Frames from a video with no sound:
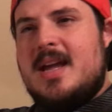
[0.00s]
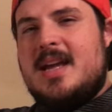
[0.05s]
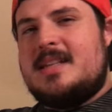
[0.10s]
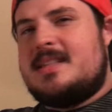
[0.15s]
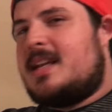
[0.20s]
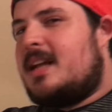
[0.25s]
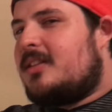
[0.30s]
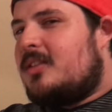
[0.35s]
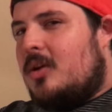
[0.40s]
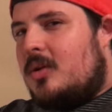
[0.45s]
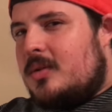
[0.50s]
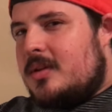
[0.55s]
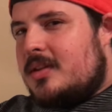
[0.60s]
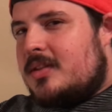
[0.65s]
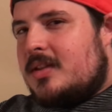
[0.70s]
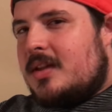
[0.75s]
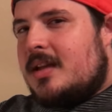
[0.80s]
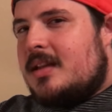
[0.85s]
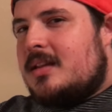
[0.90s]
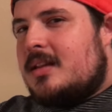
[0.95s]
Is that the only
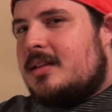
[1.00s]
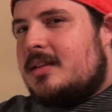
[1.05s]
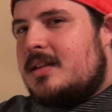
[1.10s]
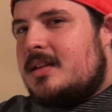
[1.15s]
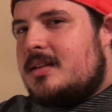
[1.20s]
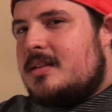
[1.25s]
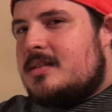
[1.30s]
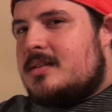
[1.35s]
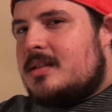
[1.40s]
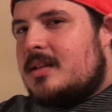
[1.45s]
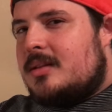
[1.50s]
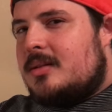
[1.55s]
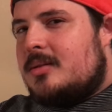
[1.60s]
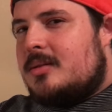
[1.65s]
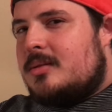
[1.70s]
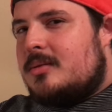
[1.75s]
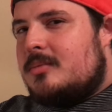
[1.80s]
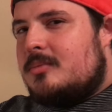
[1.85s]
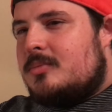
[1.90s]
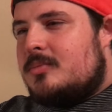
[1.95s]
thing that these
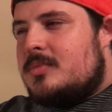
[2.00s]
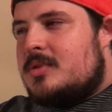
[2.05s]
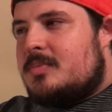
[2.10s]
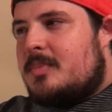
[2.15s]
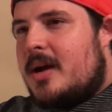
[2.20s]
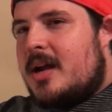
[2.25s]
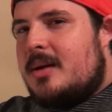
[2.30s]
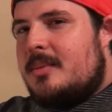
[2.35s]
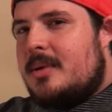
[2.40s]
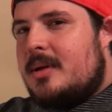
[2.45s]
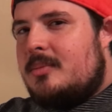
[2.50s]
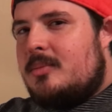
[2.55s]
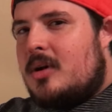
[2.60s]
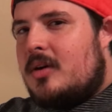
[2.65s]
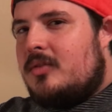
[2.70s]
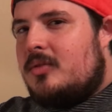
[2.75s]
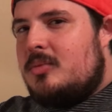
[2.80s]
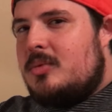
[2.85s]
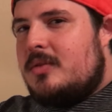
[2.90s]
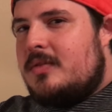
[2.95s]
Spider-Man
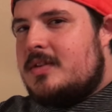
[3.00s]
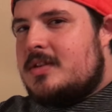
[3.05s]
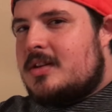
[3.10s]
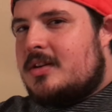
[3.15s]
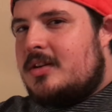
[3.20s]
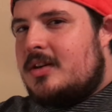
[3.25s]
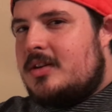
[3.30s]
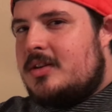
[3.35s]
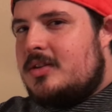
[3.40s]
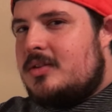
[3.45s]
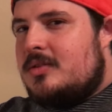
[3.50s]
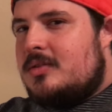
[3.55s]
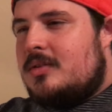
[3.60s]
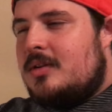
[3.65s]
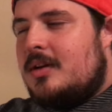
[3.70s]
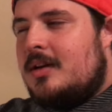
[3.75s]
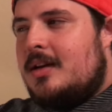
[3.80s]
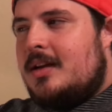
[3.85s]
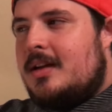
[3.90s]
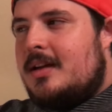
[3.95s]
Marvel movies are going to do?